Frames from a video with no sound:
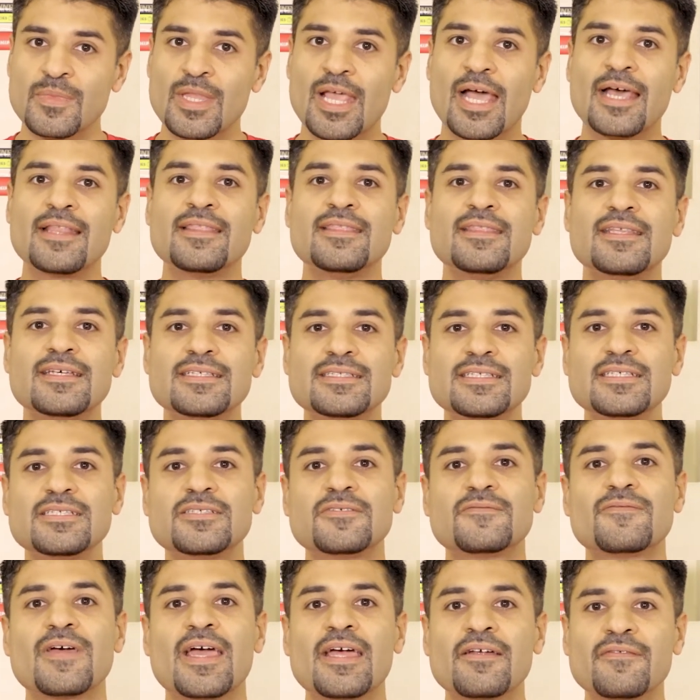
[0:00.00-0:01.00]
And this
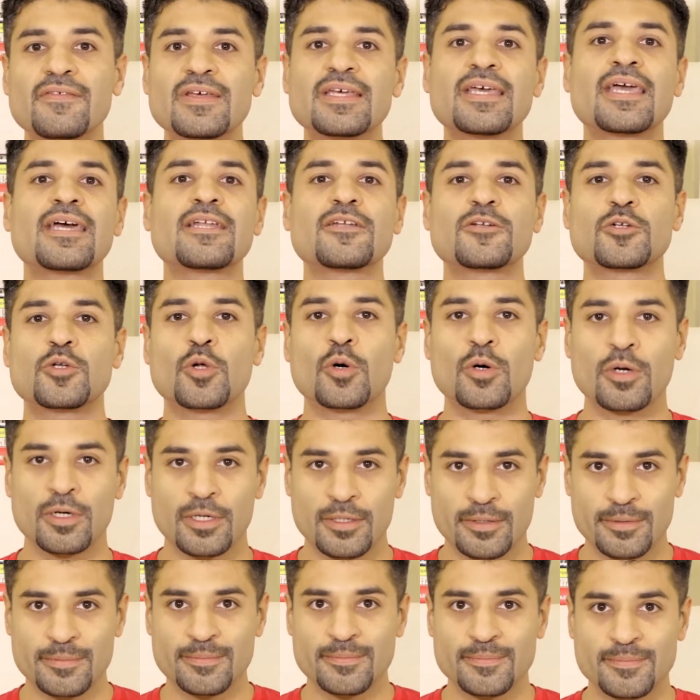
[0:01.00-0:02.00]
is where we get
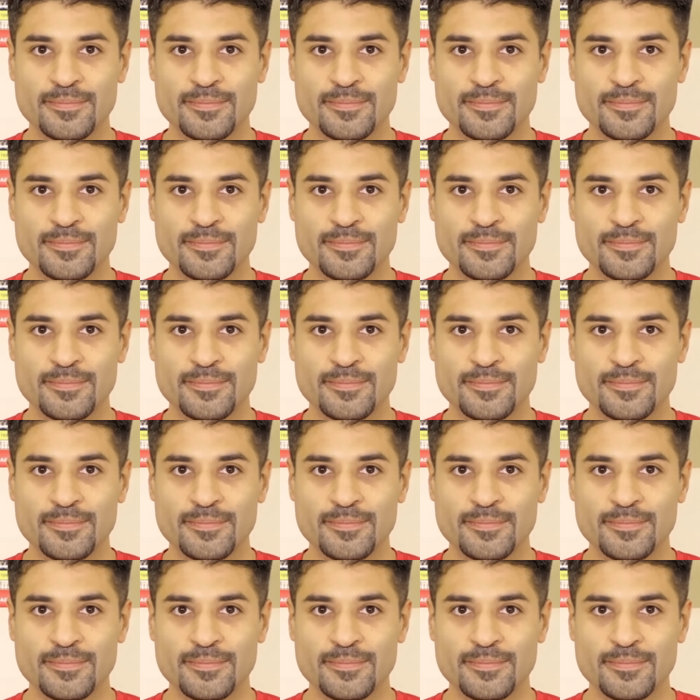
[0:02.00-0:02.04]
torn.